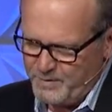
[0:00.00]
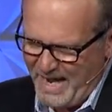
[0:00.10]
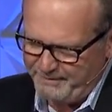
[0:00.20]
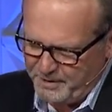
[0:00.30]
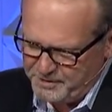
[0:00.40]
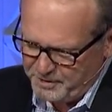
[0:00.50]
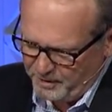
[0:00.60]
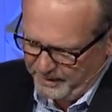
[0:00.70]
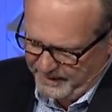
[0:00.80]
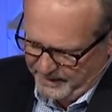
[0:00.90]
You have to
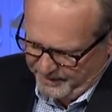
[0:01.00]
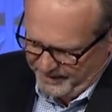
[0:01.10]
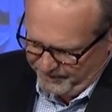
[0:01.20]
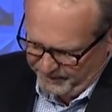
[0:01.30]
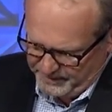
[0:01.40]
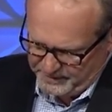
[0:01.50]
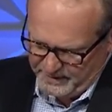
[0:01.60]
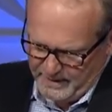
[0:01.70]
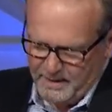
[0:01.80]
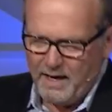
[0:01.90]
discern the difference.